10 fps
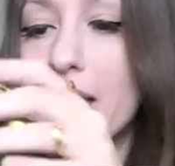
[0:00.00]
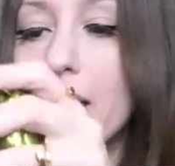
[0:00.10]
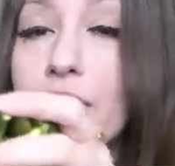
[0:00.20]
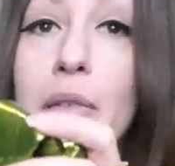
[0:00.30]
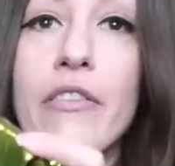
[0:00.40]
Let's
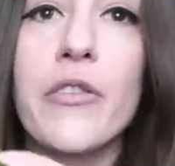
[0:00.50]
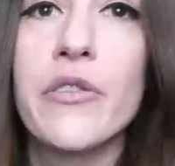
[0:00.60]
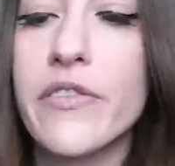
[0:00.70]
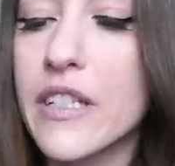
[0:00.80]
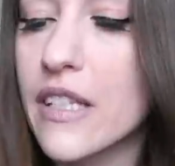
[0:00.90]
see if my
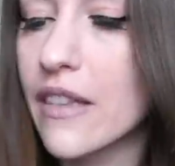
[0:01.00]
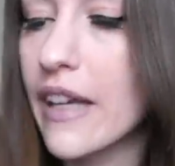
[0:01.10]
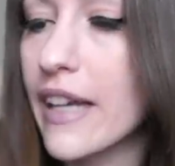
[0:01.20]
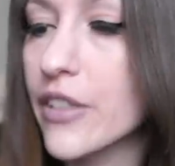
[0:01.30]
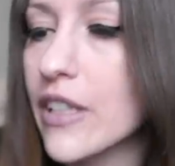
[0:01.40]
phone fits on
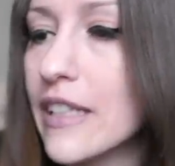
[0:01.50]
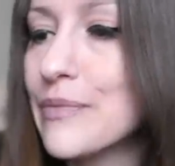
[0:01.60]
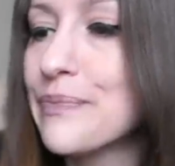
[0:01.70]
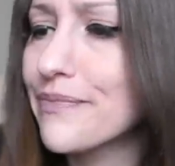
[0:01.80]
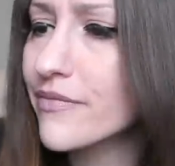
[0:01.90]
there
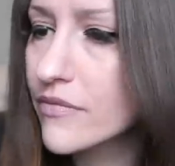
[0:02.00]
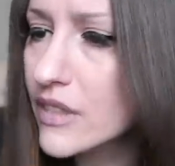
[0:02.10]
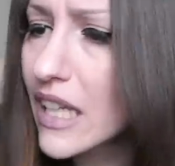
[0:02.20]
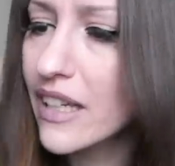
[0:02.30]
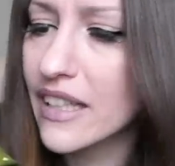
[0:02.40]
actually.
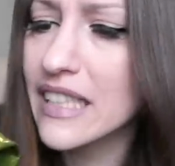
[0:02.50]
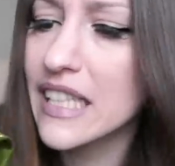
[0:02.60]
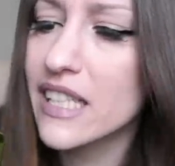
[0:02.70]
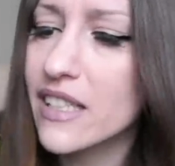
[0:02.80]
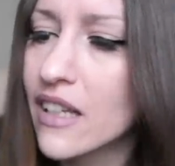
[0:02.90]
I think it
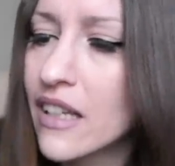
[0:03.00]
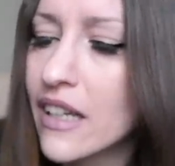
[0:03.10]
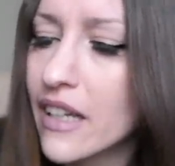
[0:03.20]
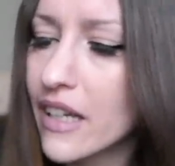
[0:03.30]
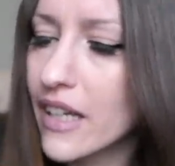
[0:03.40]
does.
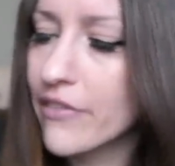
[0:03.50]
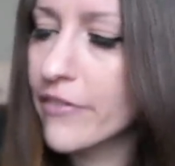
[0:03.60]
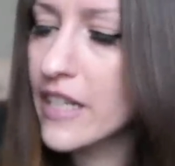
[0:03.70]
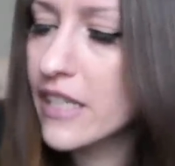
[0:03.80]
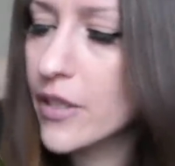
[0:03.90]
It
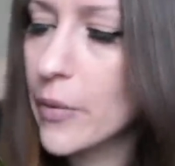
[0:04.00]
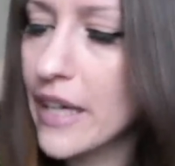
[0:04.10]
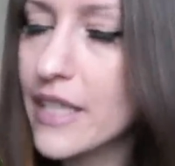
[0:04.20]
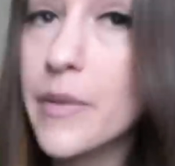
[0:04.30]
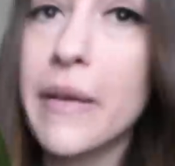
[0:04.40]
feels
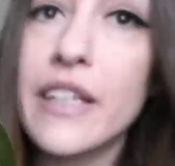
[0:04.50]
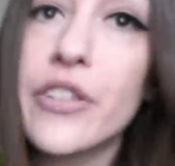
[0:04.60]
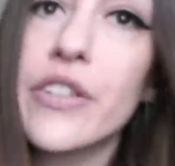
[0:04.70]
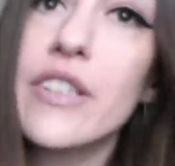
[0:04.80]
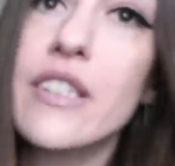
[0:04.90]
quite
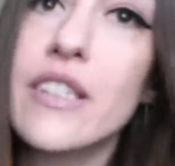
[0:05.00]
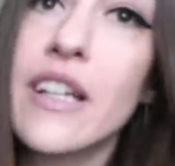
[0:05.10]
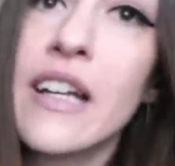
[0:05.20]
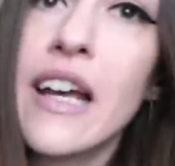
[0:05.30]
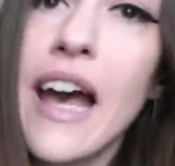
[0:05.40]
spacious.
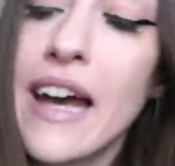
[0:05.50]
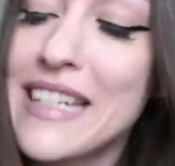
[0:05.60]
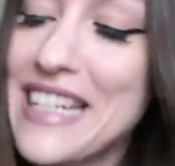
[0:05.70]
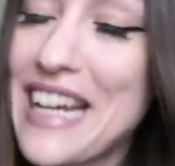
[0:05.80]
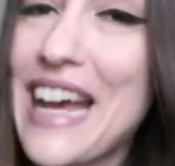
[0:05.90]

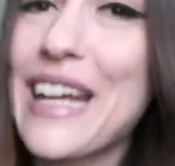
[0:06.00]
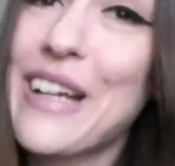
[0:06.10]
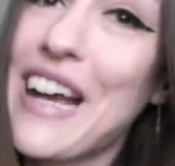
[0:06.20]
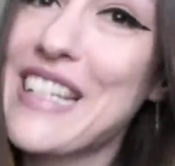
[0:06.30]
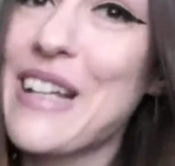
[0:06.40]
And you
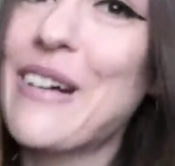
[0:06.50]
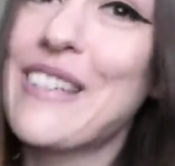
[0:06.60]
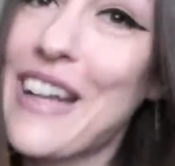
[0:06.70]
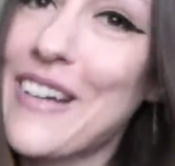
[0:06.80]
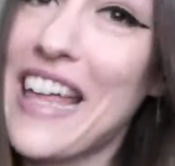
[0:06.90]
guys, now,
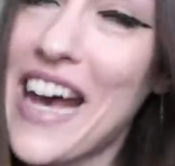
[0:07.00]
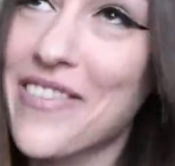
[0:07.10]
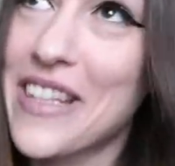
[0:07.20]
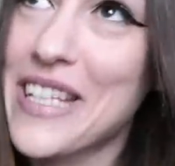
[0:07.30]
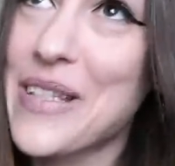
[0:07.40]
now I
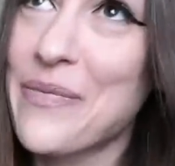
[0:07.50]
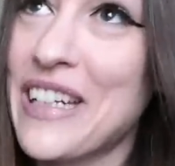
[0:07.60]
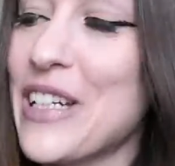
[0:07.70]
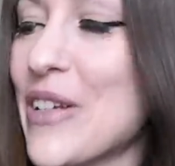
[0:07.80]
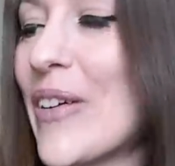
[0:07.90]
have this
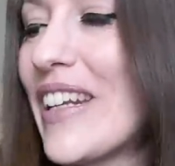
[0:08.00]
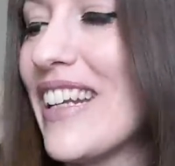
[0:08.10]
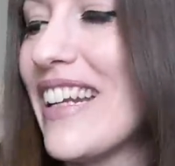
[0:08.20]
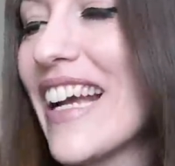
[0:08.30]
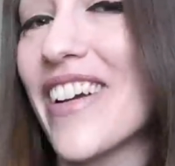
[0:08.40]
mini
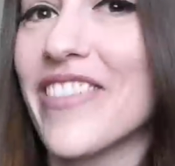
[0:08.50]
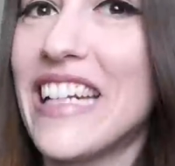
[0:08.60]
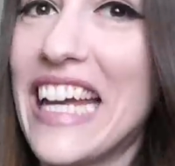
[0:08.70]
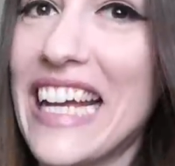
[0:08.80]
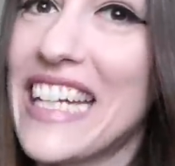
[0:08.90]
Jodie, like I
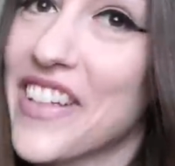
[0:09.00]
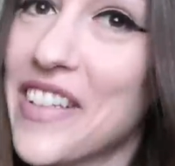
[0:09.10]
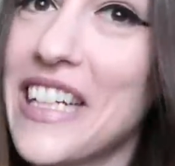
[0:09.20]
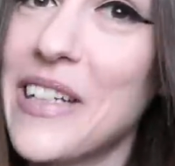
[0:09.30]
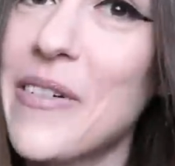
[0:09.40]
feel like I
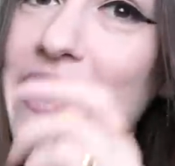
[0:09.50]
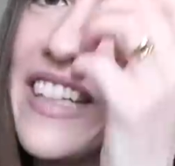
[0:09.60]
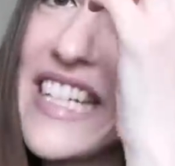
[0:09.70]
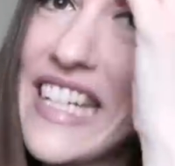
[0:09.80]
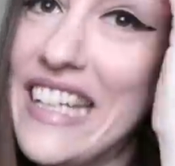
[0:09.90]
definitely want
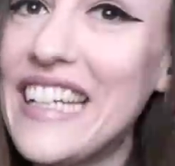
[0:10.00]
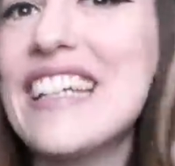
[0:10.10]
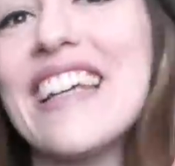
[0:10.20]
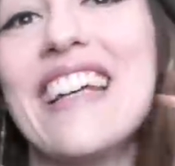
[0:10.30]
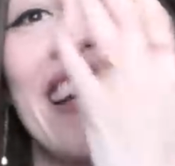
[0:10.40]
the
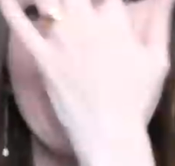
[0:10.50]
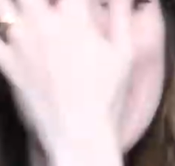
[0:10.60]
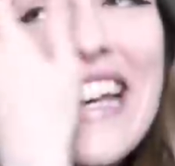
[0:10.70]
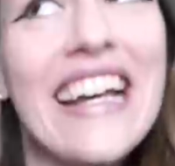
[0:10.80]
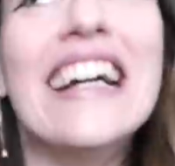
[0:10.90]
teen,
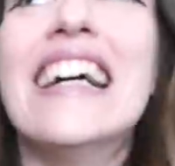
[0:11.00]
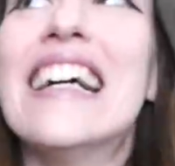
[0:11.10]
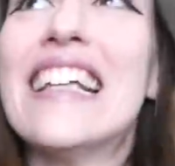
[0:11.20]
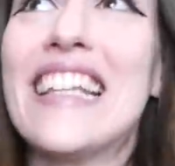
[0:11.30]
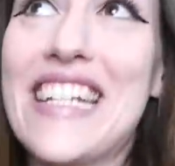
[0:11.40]

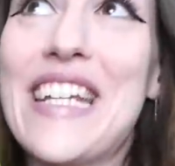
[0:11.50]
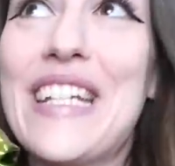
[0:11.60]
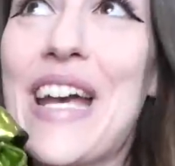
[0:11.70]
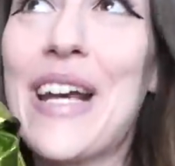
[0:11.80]
the teen